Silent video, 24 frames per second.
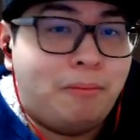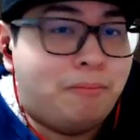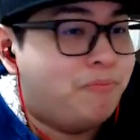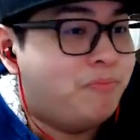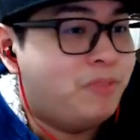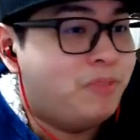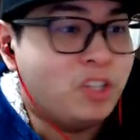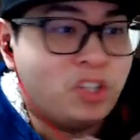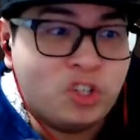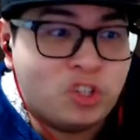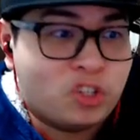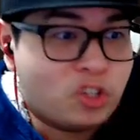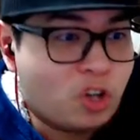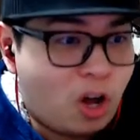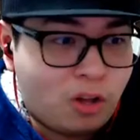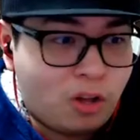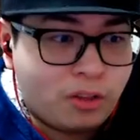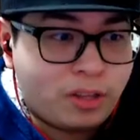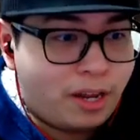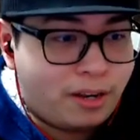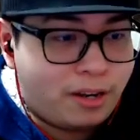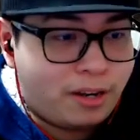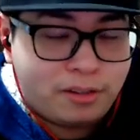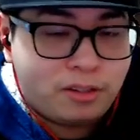This is all
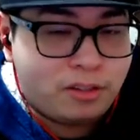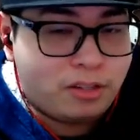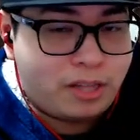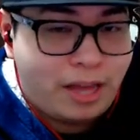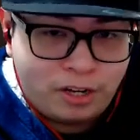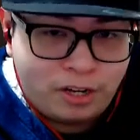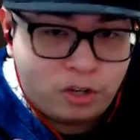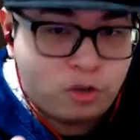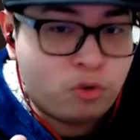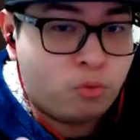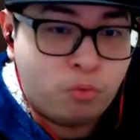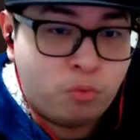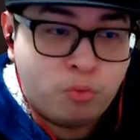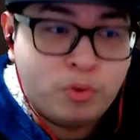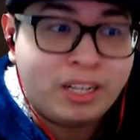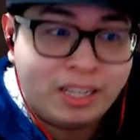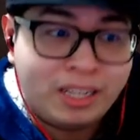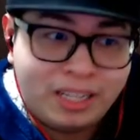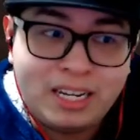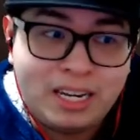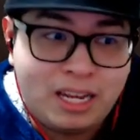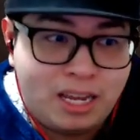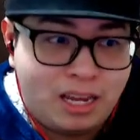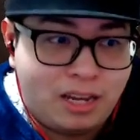that you
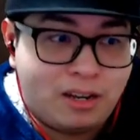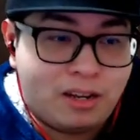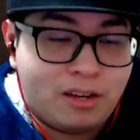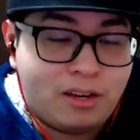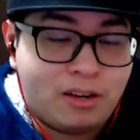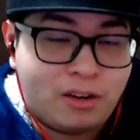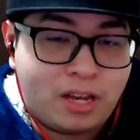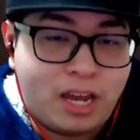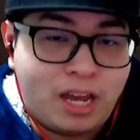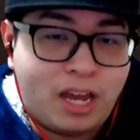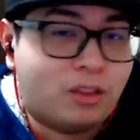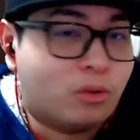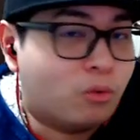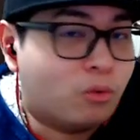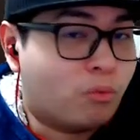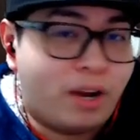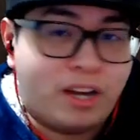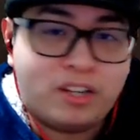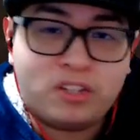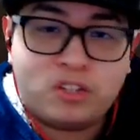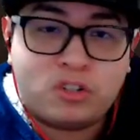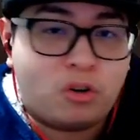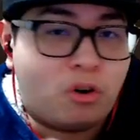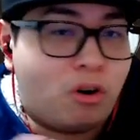really need. Okay, the
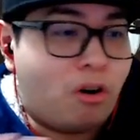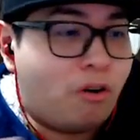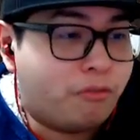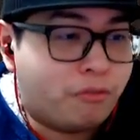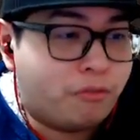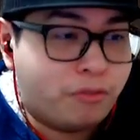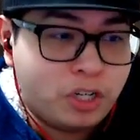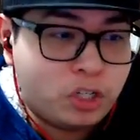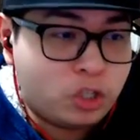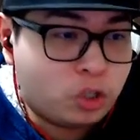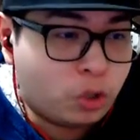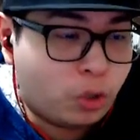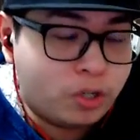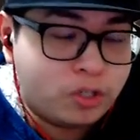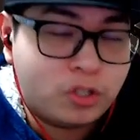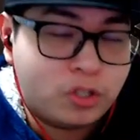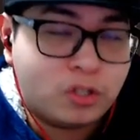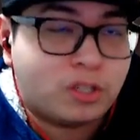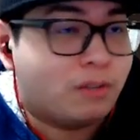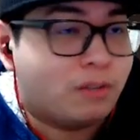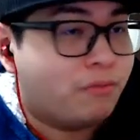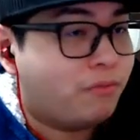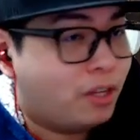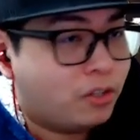rest are all free choices.
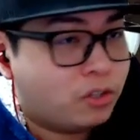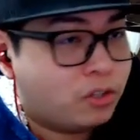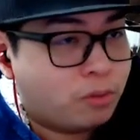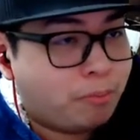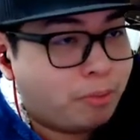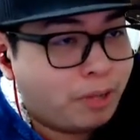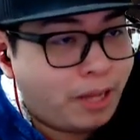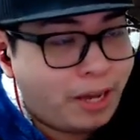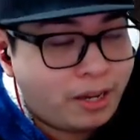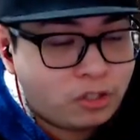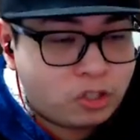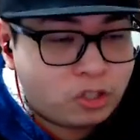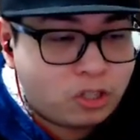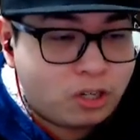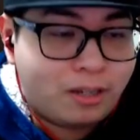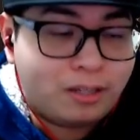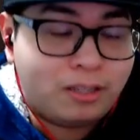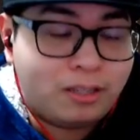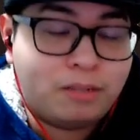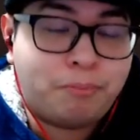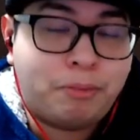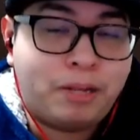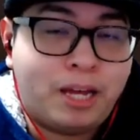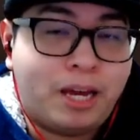If there's a blank slot in
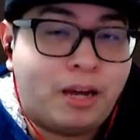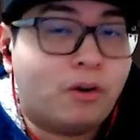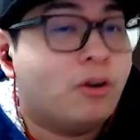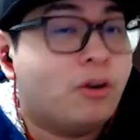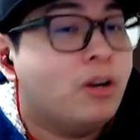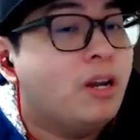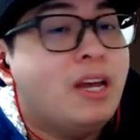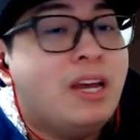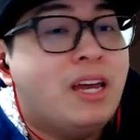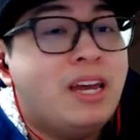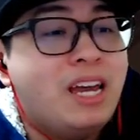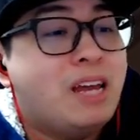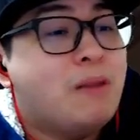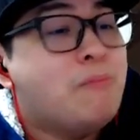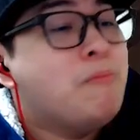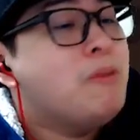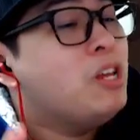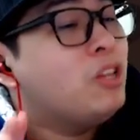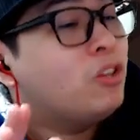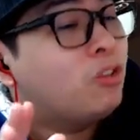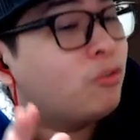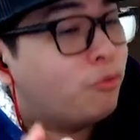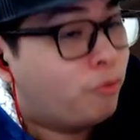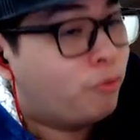the planner, it
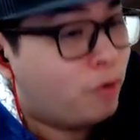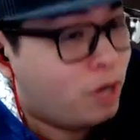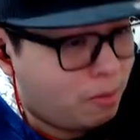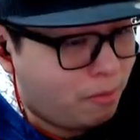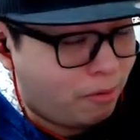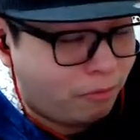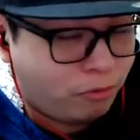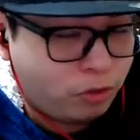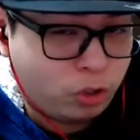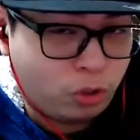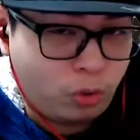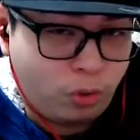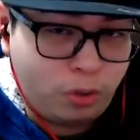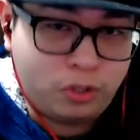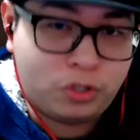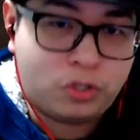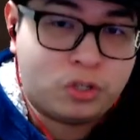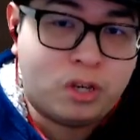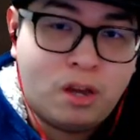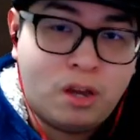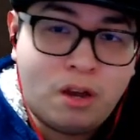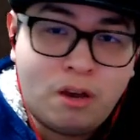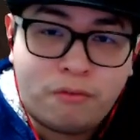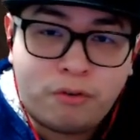means freedom of choice.
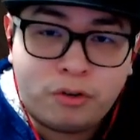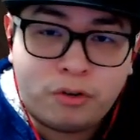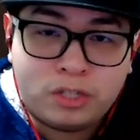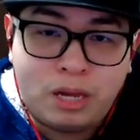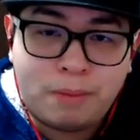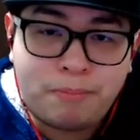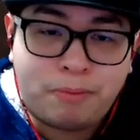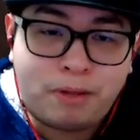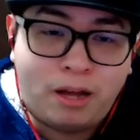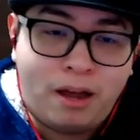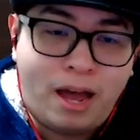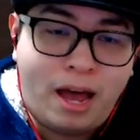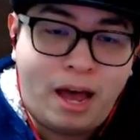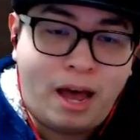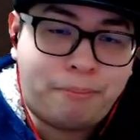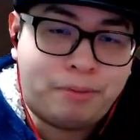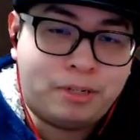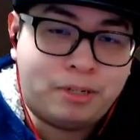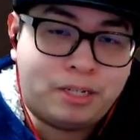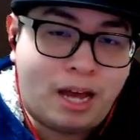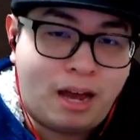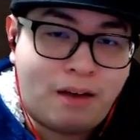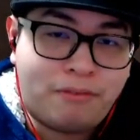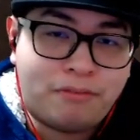For example, I happen
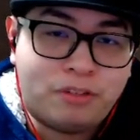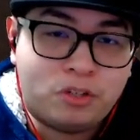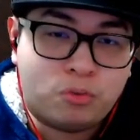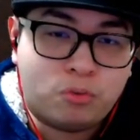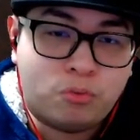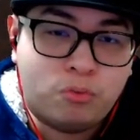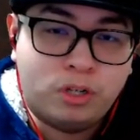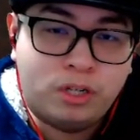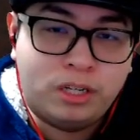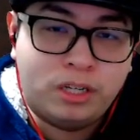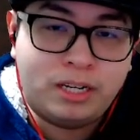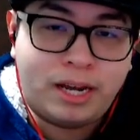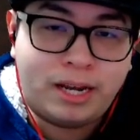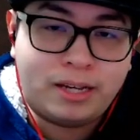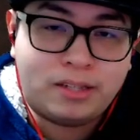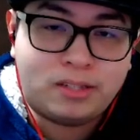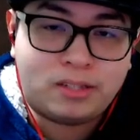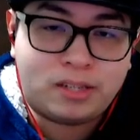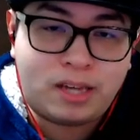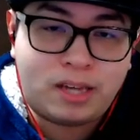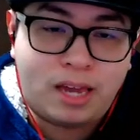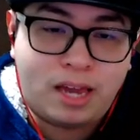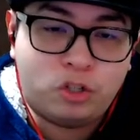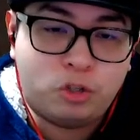to have this really
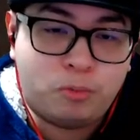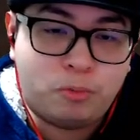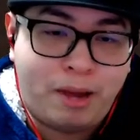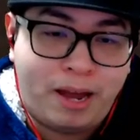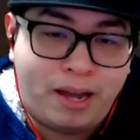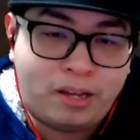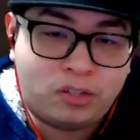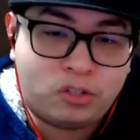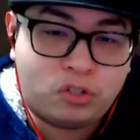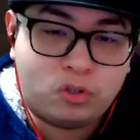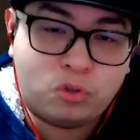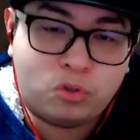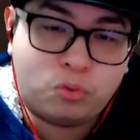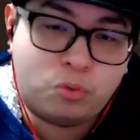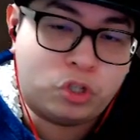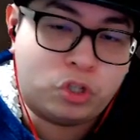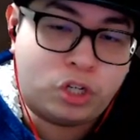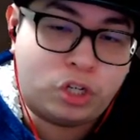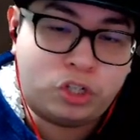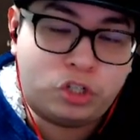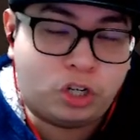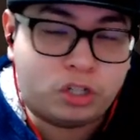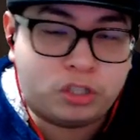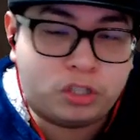nice Edge Masters, which I
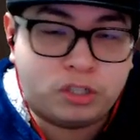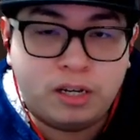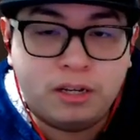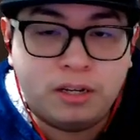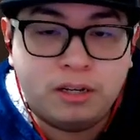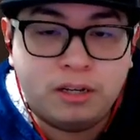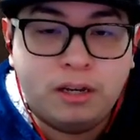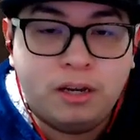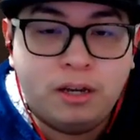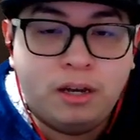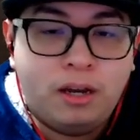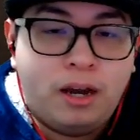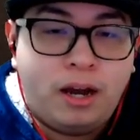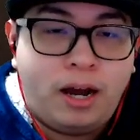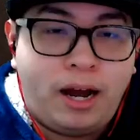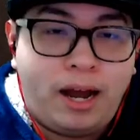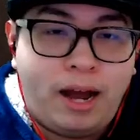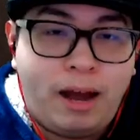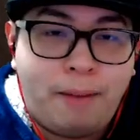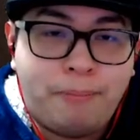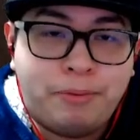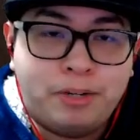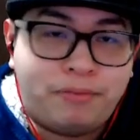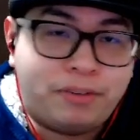chucked in. I
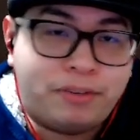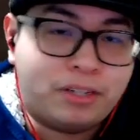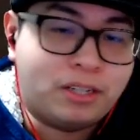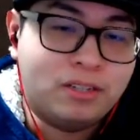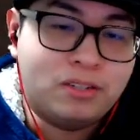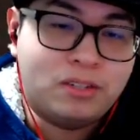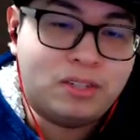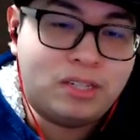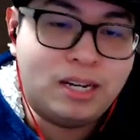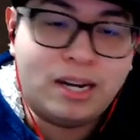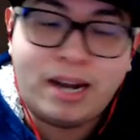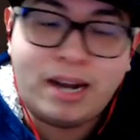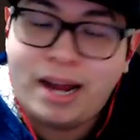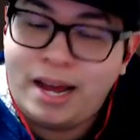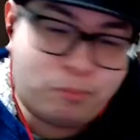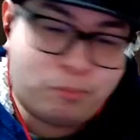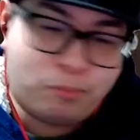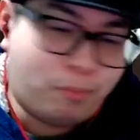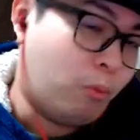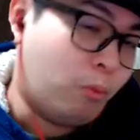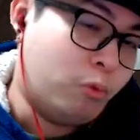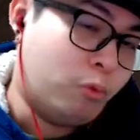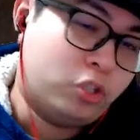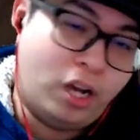happen to have a Conceited
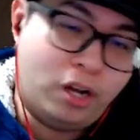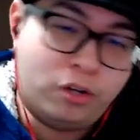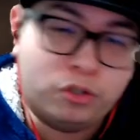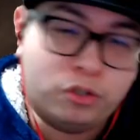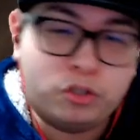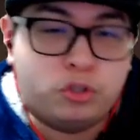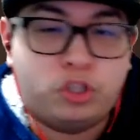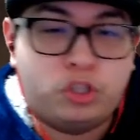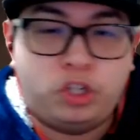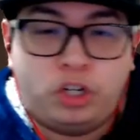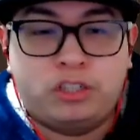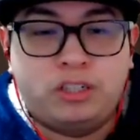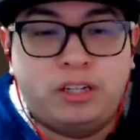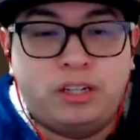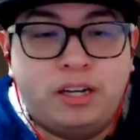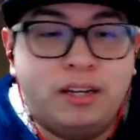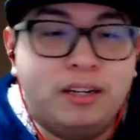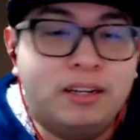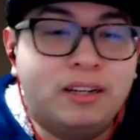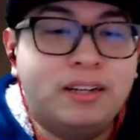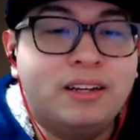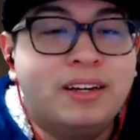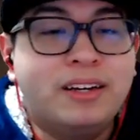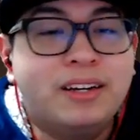Aspect, which I also chucked
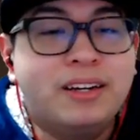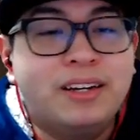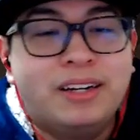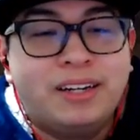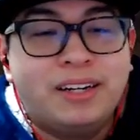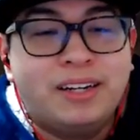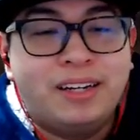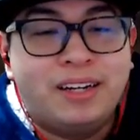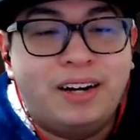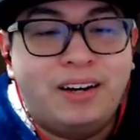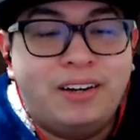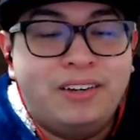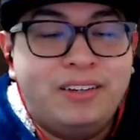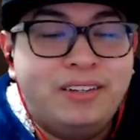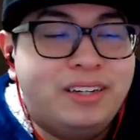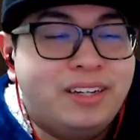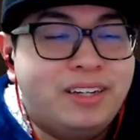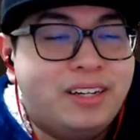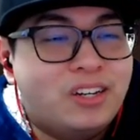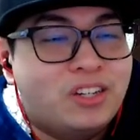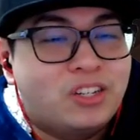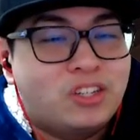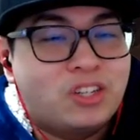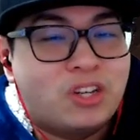in, you know?
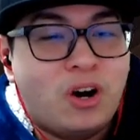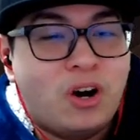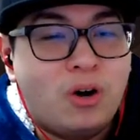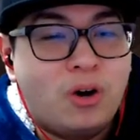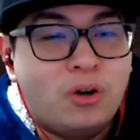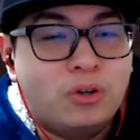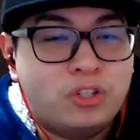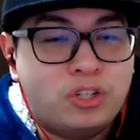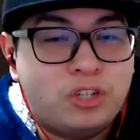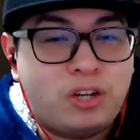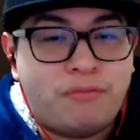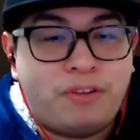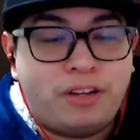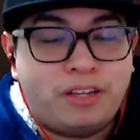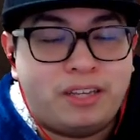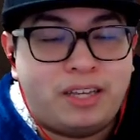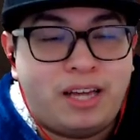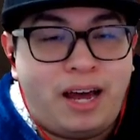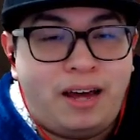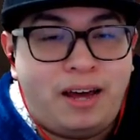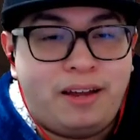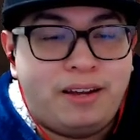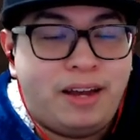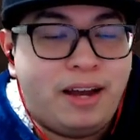So, stuff like
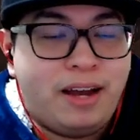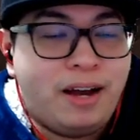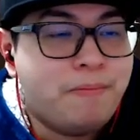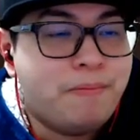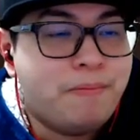that, yeah?